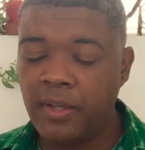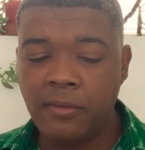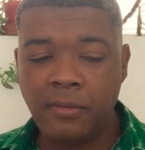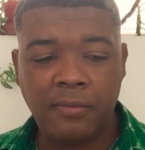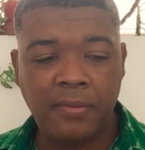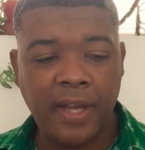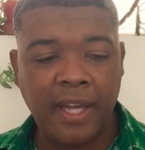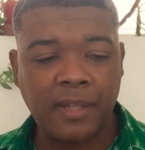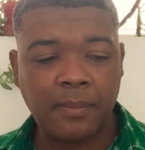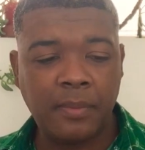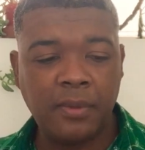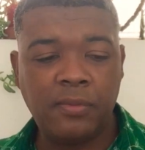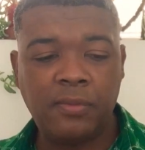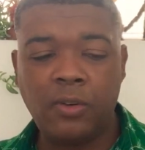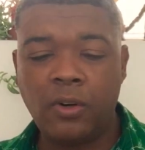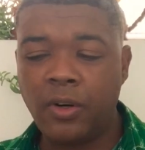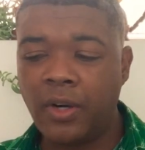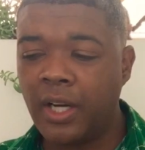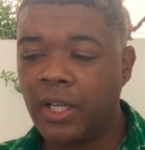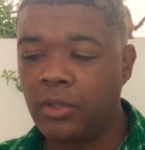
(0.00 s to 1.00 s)
In fact,
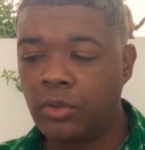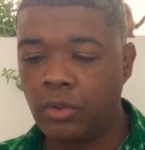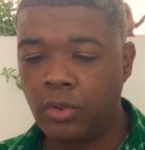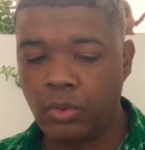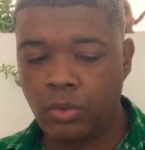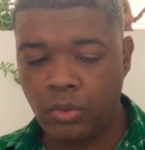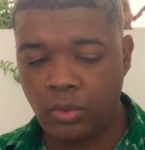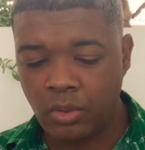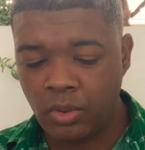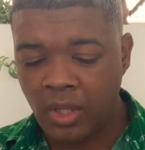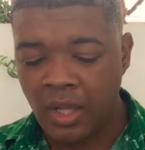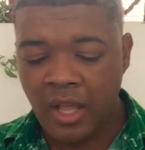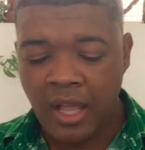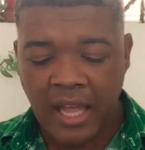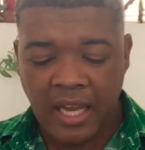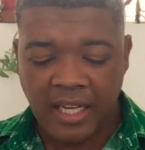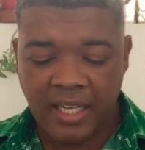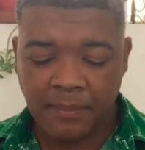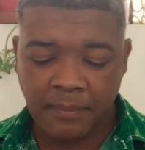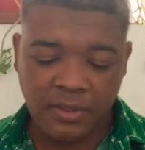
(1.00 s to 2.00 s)
before I do,
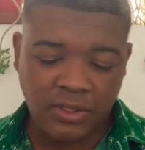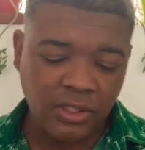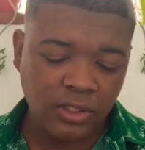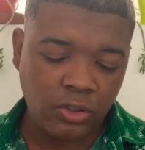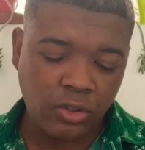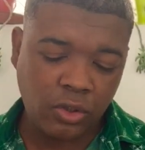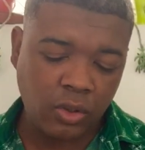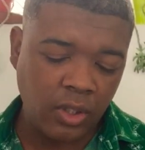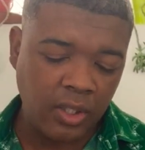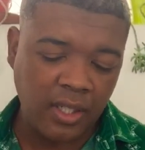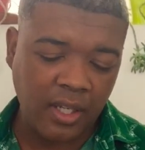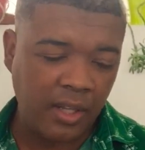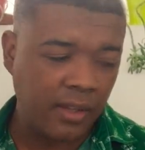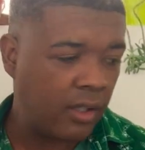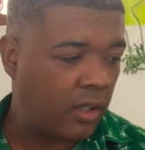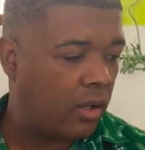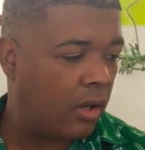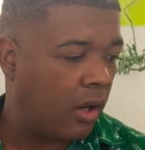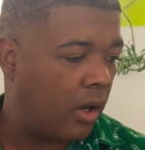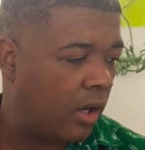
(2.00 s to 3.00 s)
let me just draw another
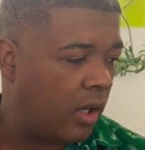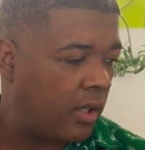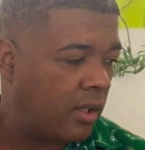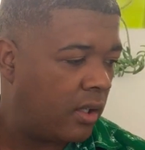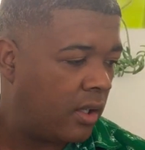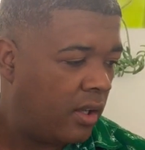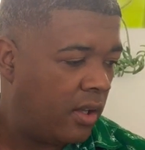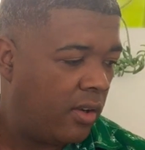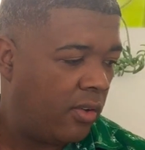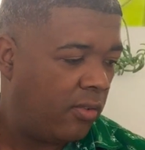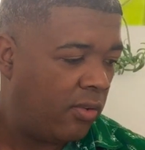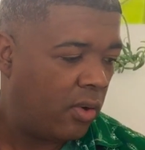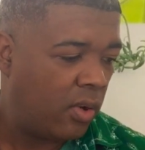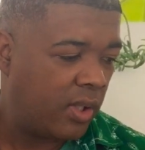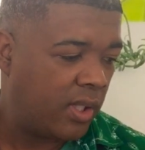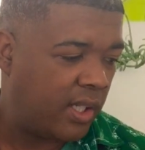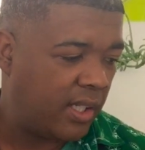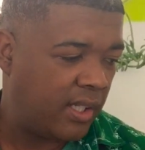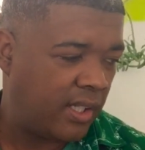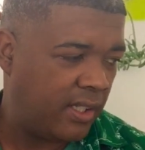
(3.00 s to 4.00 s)
card for
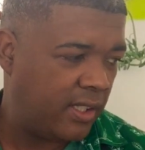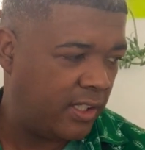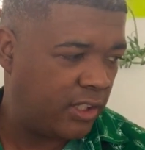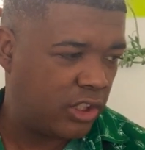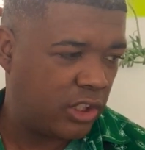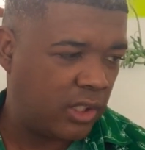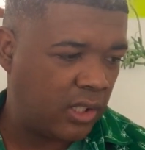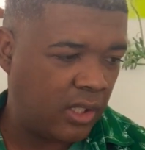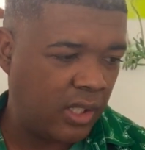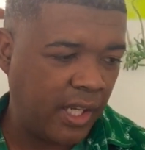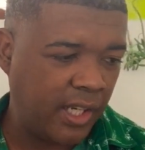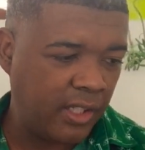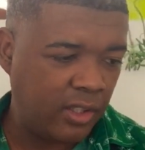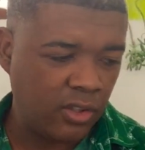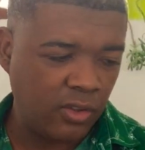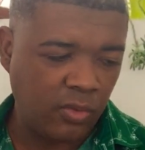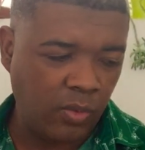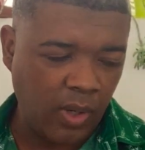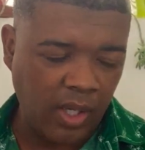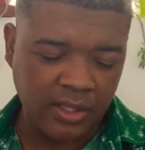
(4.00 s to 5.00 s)
that additional Eight
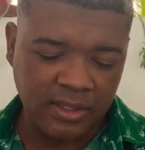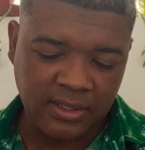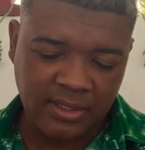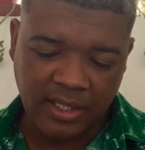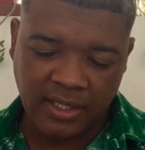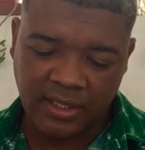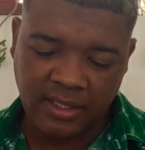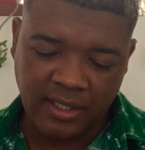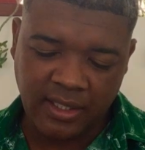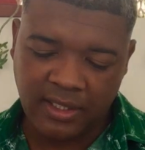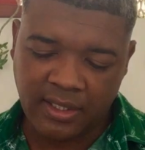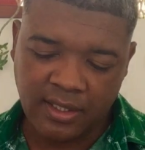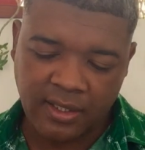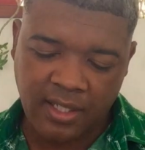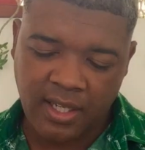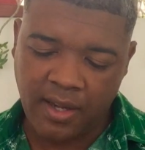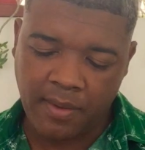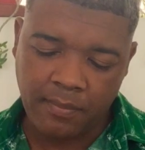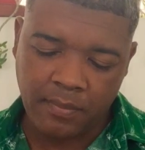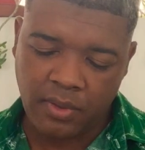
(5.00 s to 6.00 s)
of Wands that did
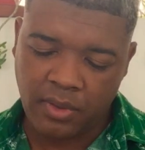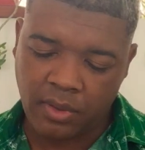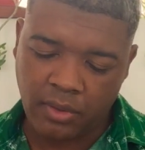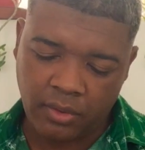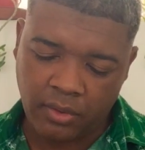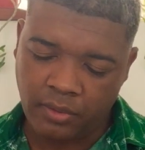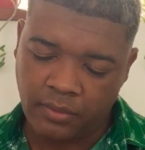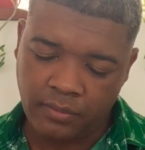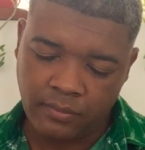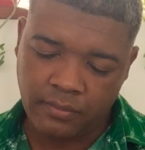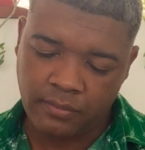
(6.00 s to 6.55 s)
come through.